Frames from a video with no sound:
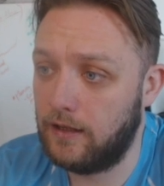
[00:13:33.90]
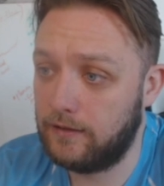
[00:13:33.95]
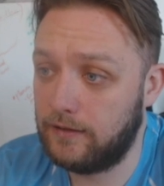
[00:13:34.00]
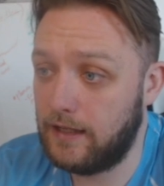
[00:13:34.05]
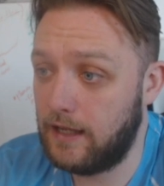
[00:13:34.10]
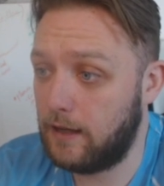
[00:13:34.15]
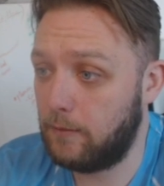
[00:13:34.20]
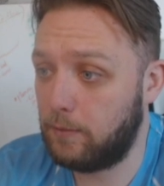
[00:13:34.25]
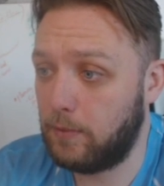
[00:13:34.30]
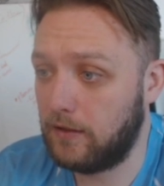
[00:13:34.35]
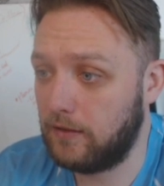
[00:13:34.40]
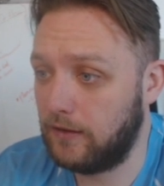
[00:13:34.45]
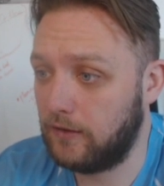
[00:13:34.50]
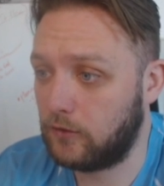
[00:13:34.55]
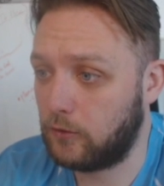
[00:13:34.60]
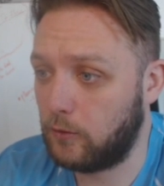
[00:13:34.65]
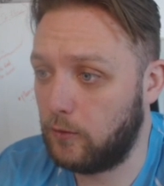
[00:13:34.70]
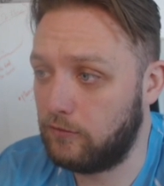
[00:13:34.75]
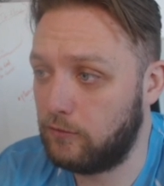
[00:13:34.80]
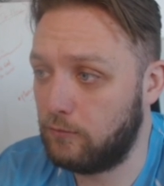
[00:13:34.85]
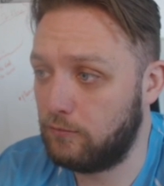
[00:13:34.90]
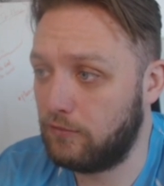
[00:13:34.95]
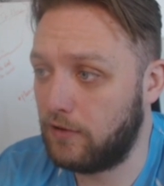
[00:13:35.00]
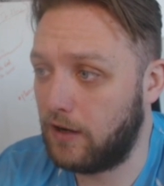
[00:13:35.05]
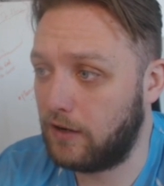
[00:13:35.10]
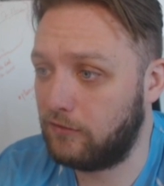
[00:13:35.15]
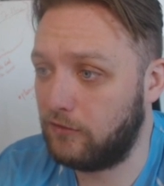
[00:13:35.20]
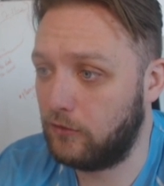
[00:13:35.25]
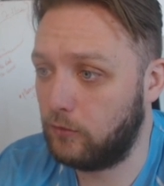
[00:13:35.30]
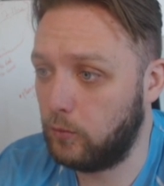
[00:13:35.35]
Yeah, apparently it's coming from
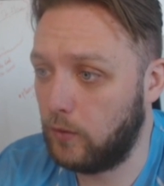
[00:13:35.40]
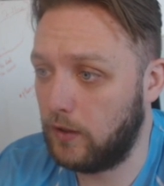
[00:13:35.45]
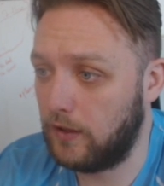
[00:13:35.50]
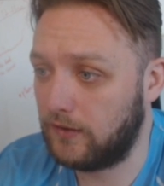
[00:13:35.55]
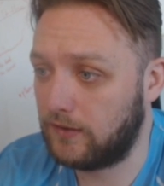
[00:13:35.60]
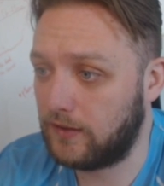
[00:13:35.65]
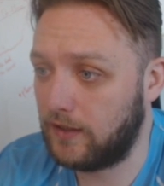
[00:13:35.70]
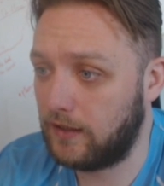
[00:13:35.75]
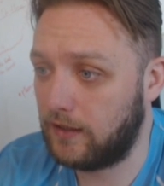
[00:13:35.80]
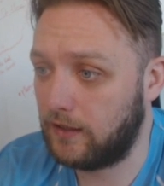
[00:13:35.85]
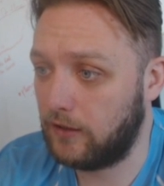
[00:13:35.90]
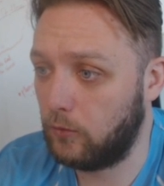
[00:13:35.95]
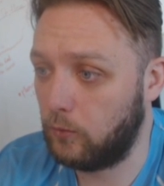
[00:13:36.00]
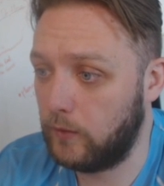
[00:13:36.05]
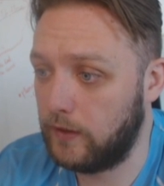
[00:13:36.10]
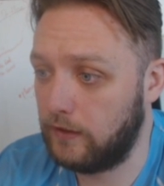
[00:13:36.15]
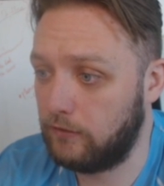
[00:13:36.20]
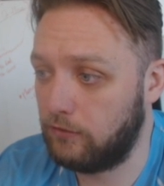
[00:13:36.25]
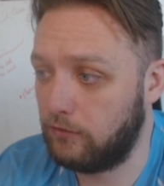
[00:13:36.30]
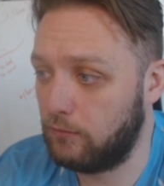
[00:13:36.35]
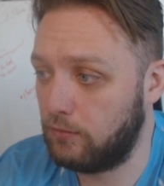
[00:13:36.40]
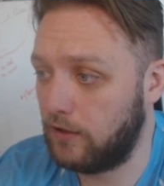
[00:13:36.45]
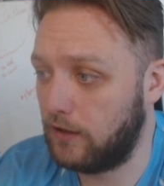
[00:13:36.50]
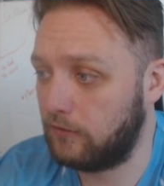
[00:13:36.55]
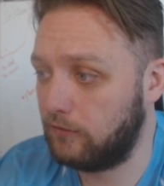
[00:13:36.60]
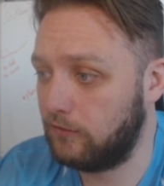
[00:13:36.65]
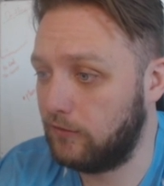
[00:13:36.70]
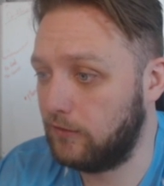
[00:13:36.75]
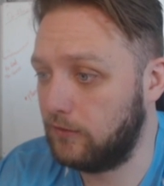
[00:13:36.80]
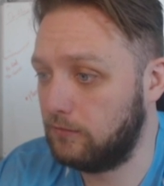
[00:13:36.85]
Bradford. Why it's taken a week from
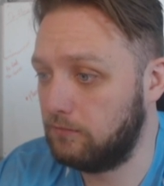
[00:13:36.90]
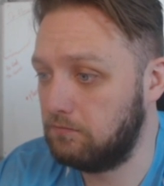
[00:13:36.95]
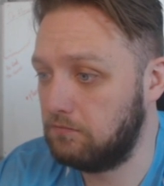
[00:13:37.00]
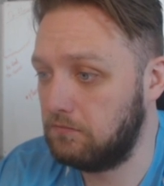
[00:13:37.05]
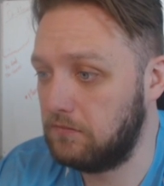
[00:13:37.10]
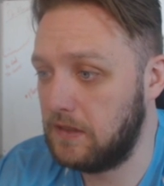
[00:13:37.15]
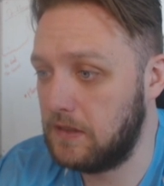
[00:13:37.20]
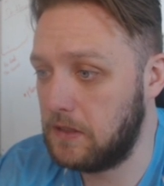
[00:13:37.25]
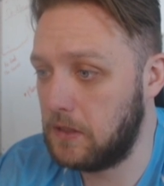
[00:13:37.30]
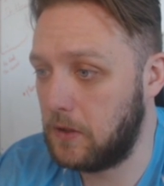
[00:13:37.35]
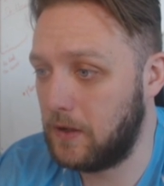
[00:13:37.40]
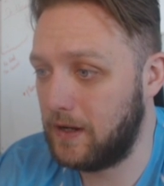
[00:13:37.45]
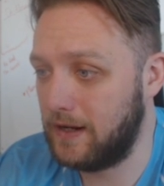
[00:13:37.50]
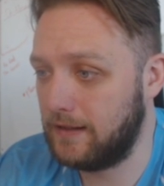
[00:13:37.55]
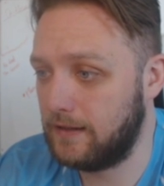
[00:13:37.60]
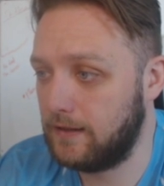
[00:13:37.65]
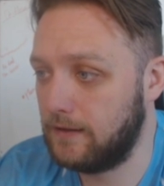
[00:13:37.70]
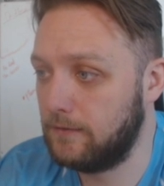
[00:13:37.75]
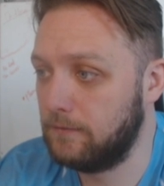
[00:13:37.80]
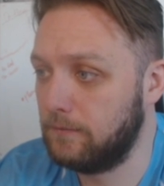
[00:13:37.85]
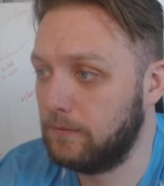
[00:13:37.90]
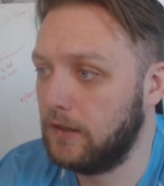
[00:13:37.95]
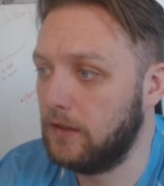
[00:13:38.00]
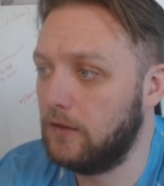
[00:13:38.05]
Bradford? No idea.